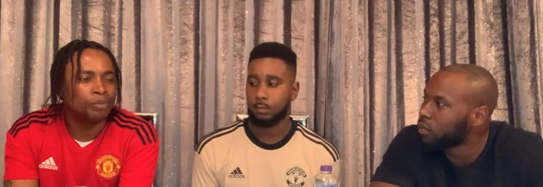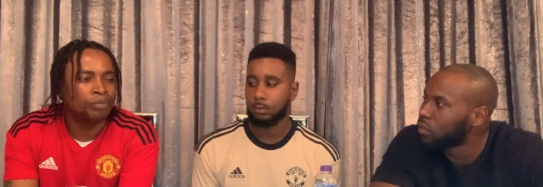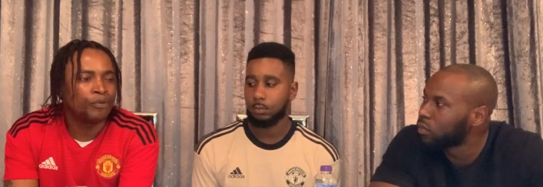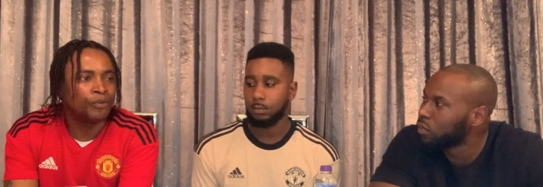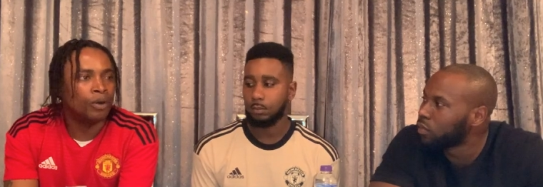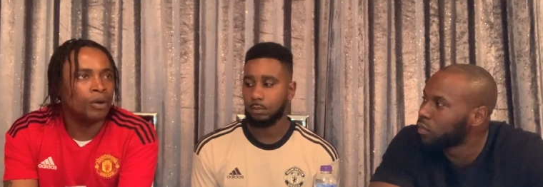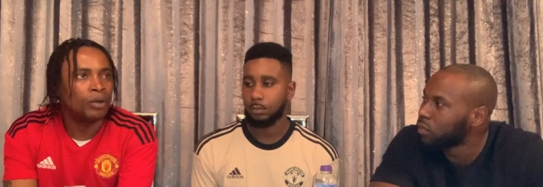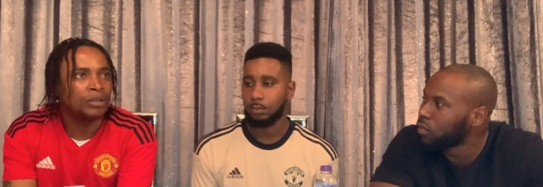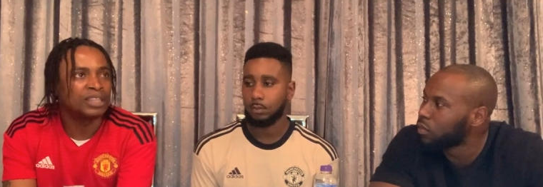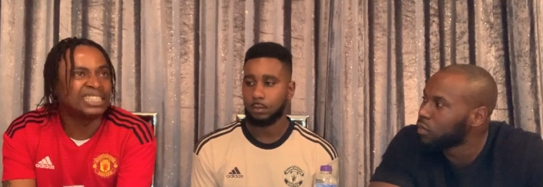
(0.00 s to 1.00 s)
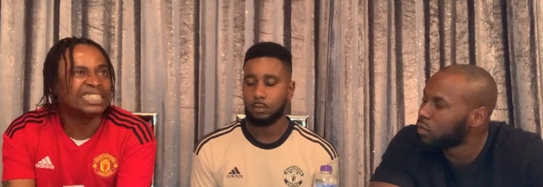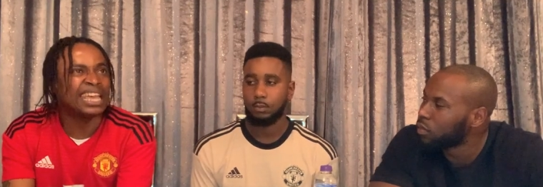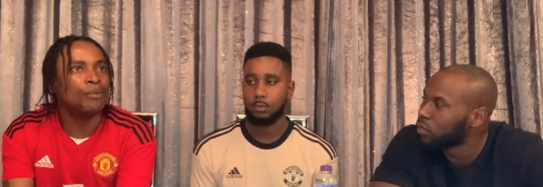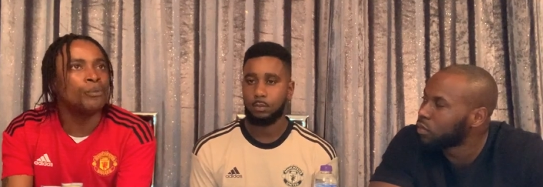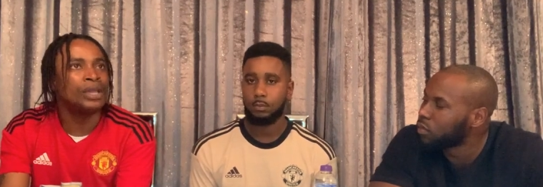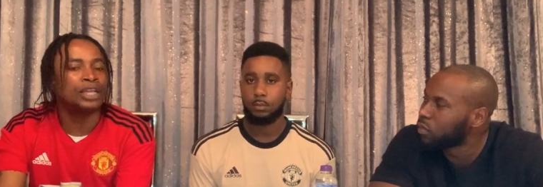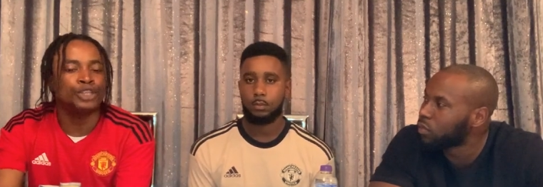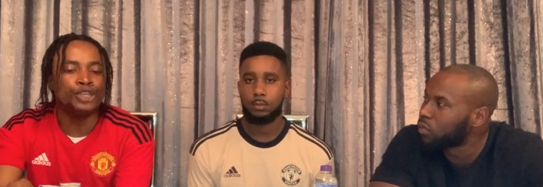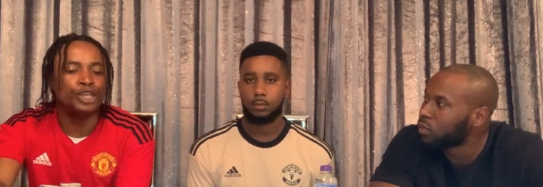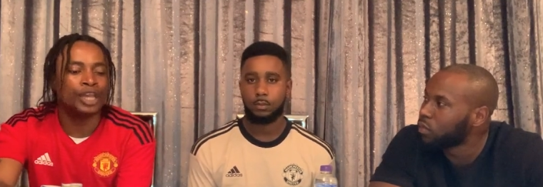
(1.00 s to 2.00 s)
Speaker 1: before the same week
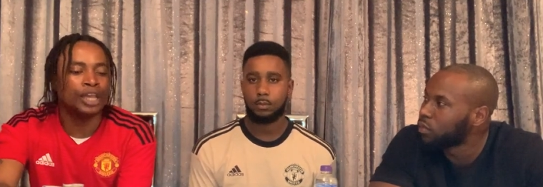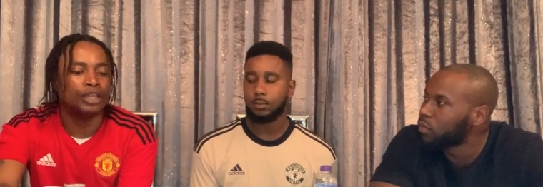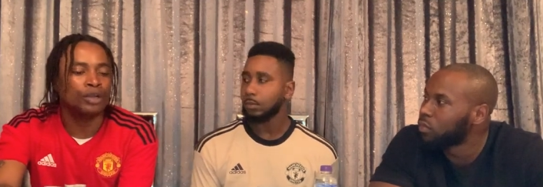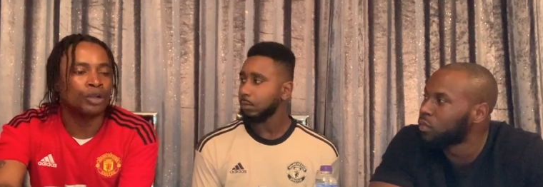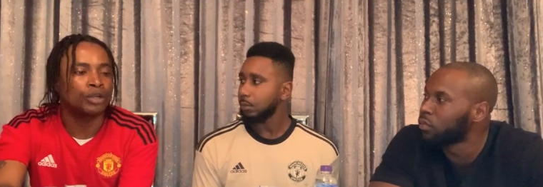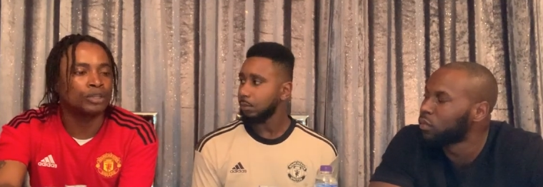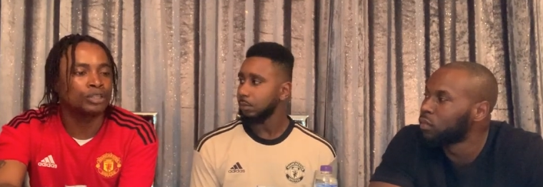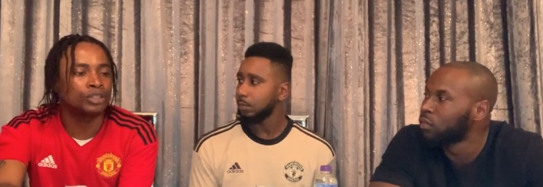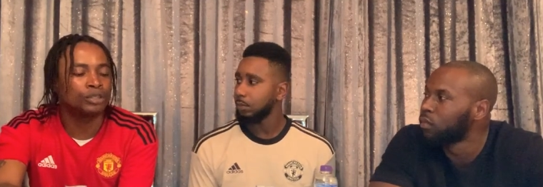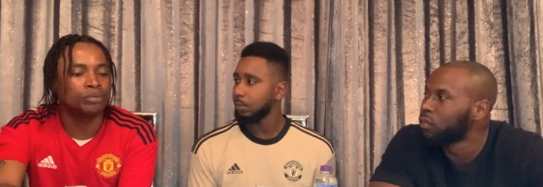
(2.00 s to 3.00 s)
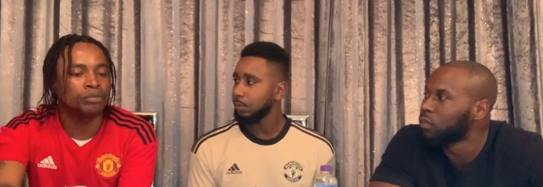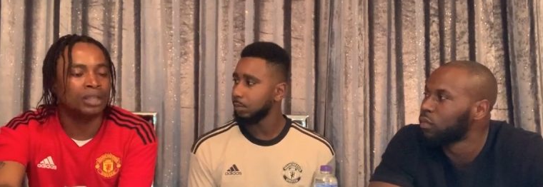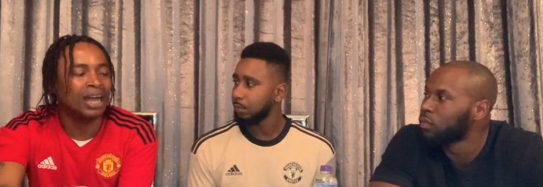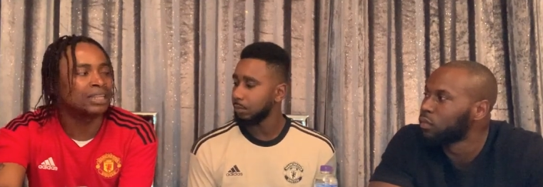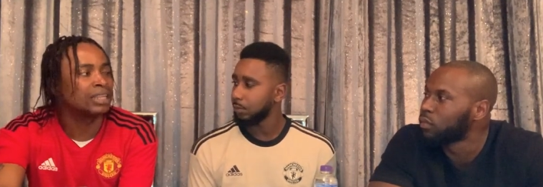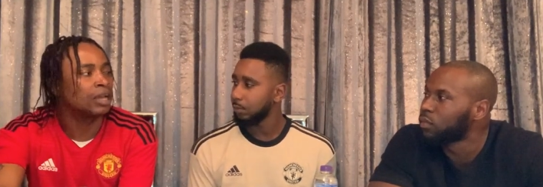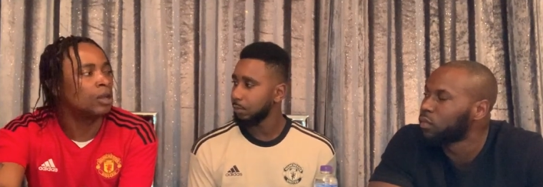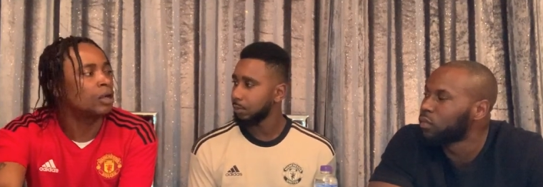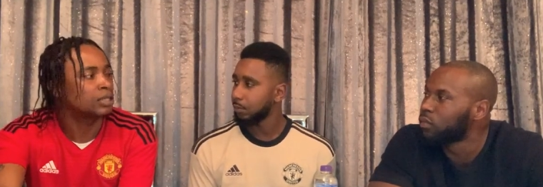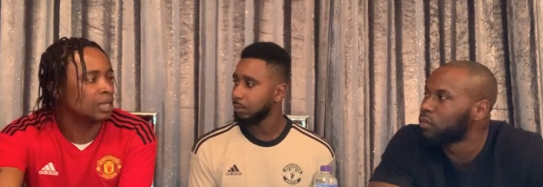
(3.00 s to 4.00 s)
UK had that
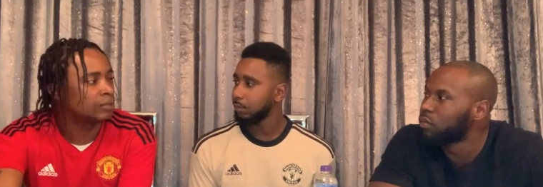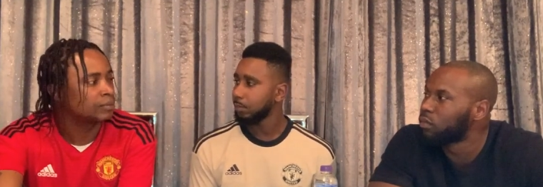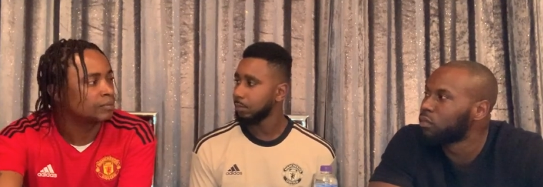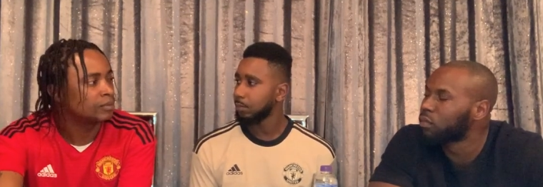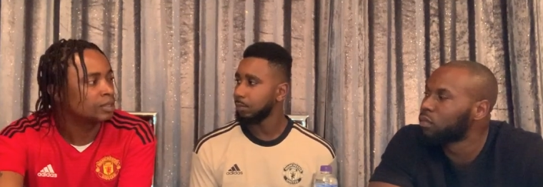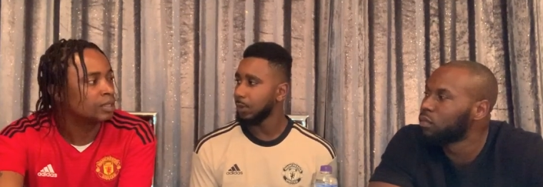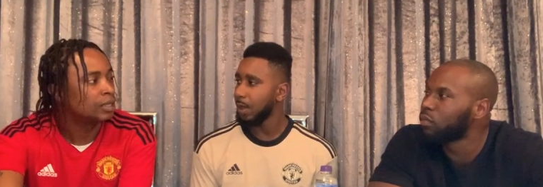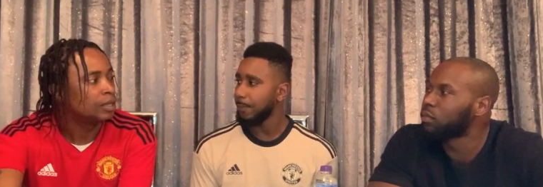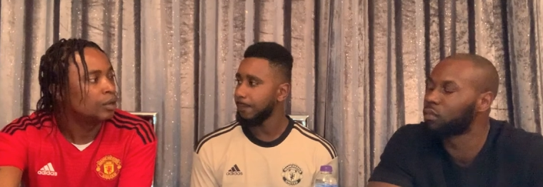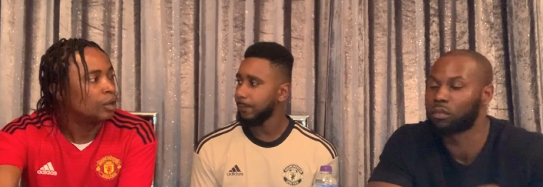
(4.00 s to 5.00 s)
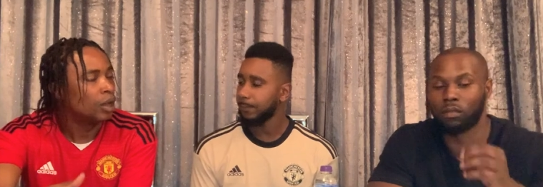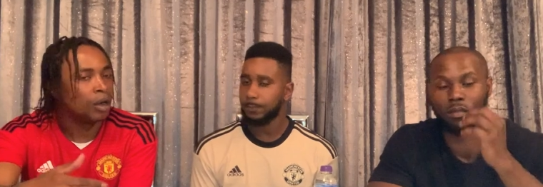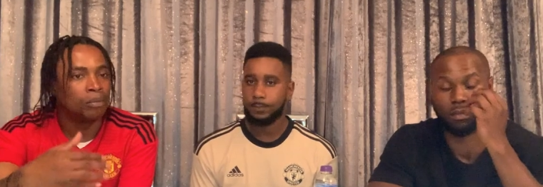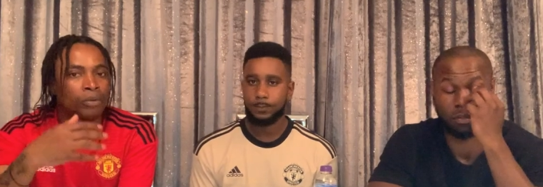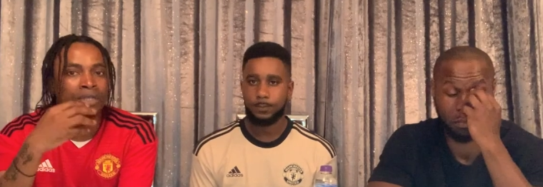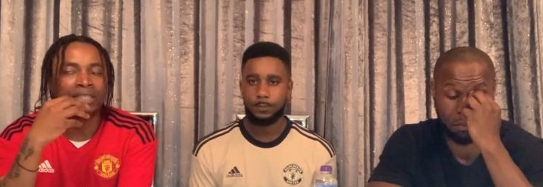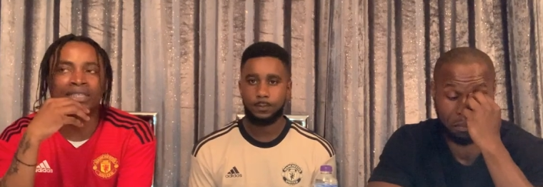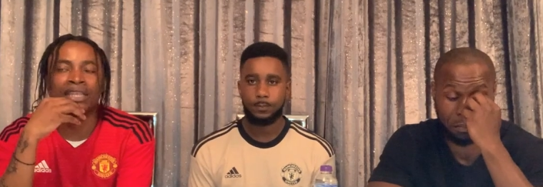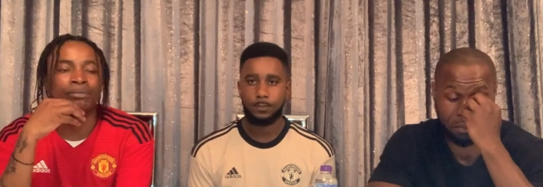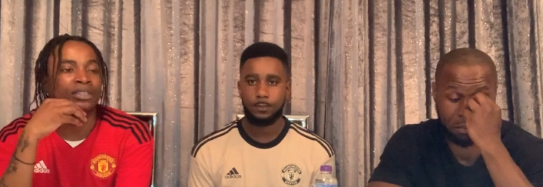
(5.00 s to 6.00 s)
lockdown. Mm -hmm. Yeah um, what's his
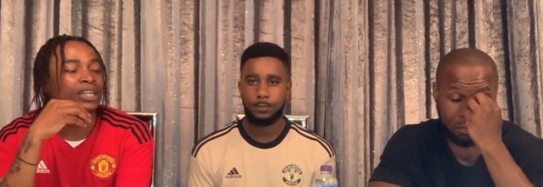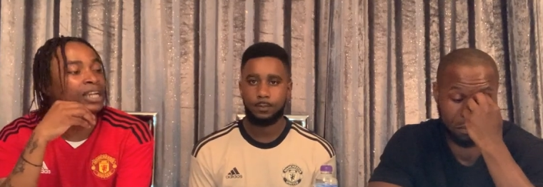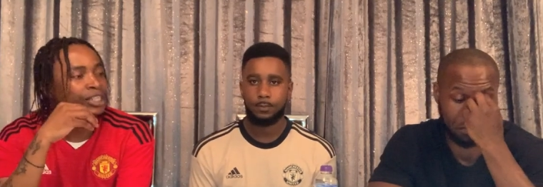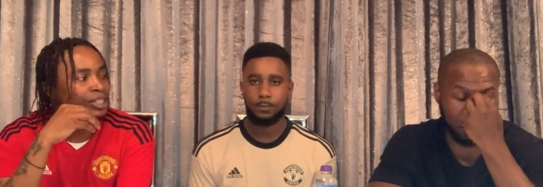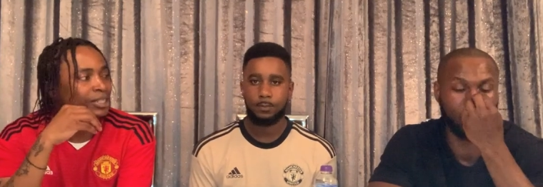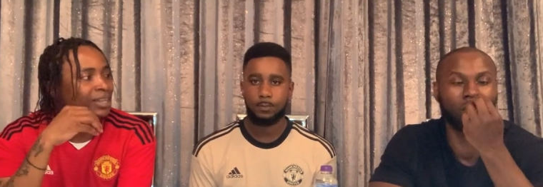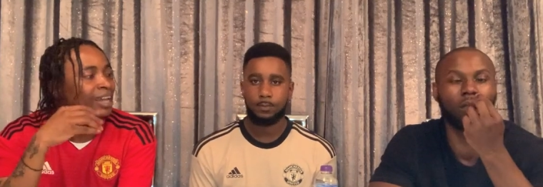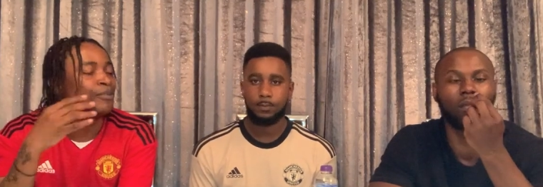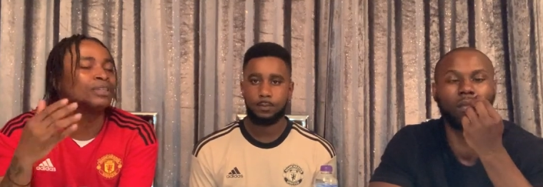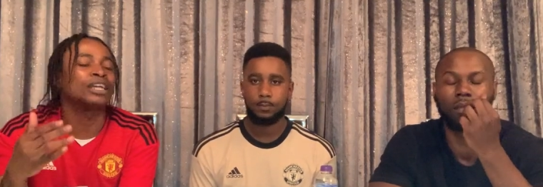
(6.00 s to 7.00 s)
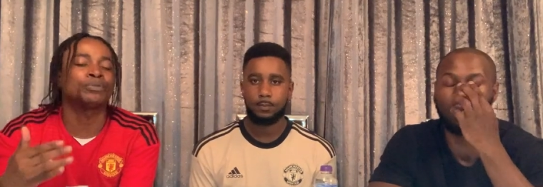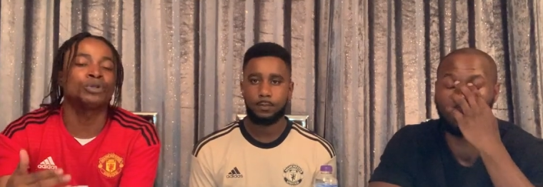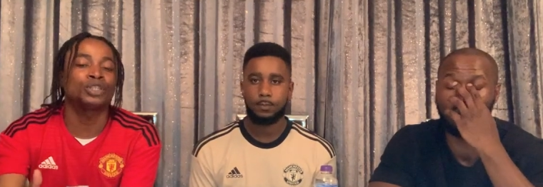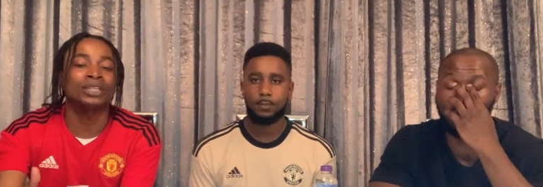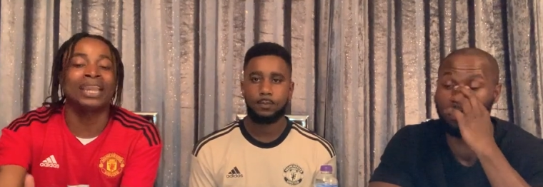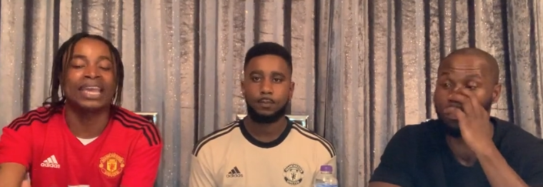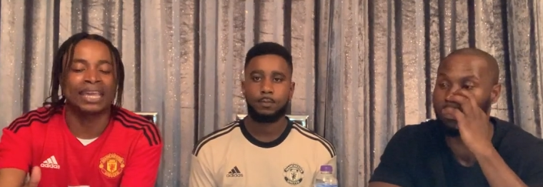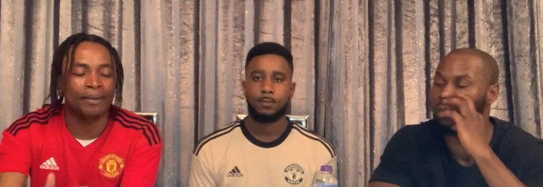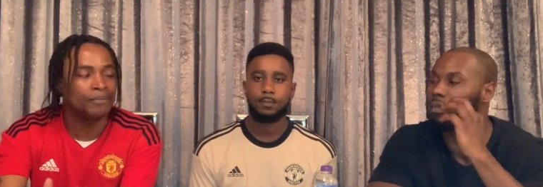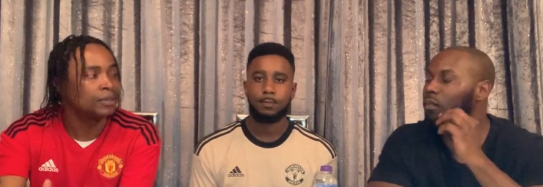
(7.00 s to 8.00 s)
name, Grealish. If, as much as I like
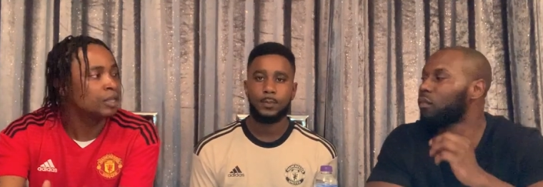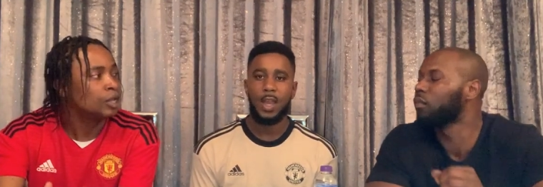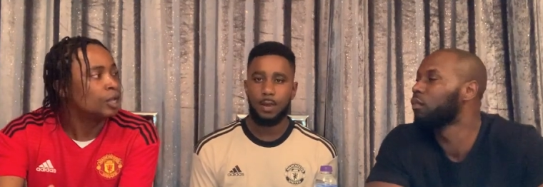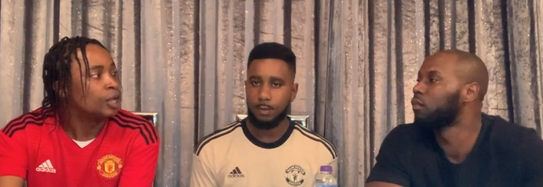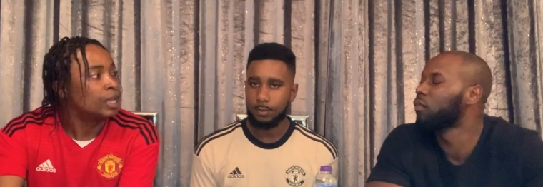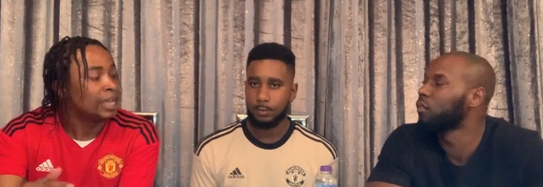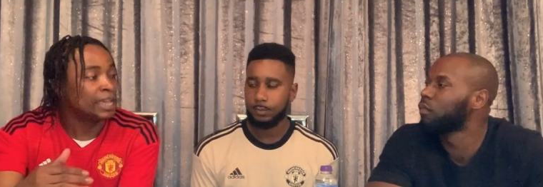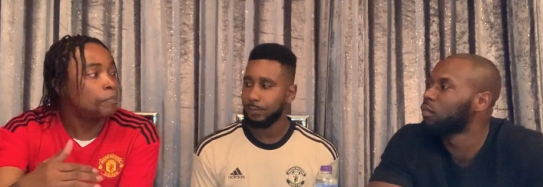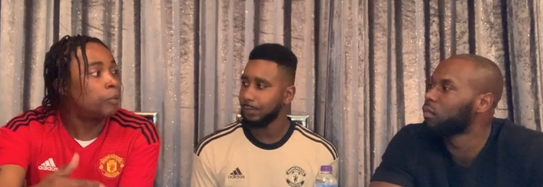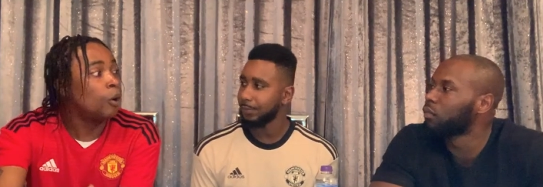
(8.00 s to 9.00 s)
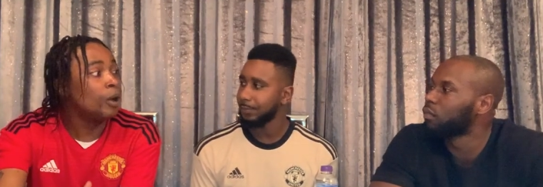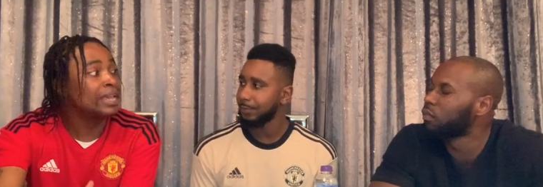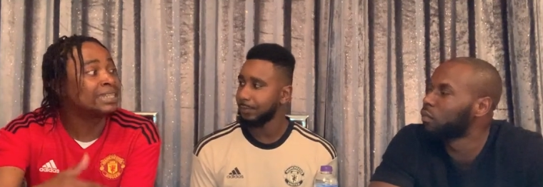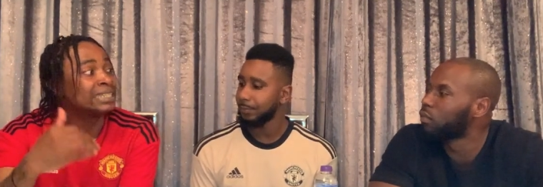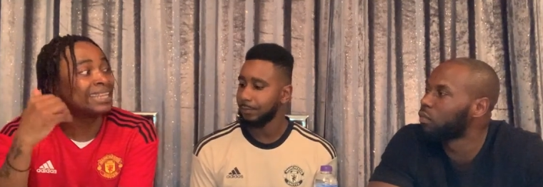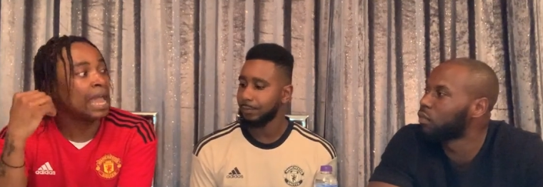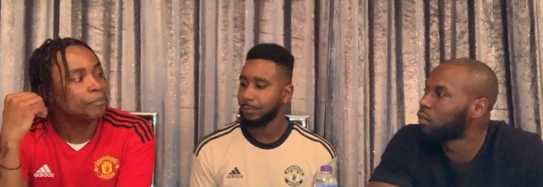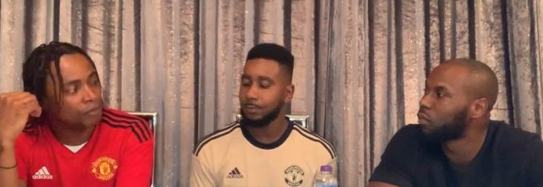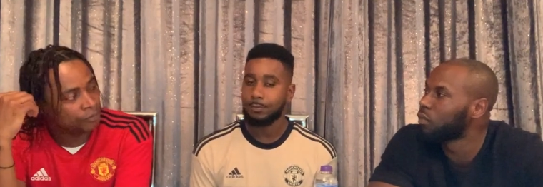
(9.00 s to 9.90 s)
him, yeah, he partied the night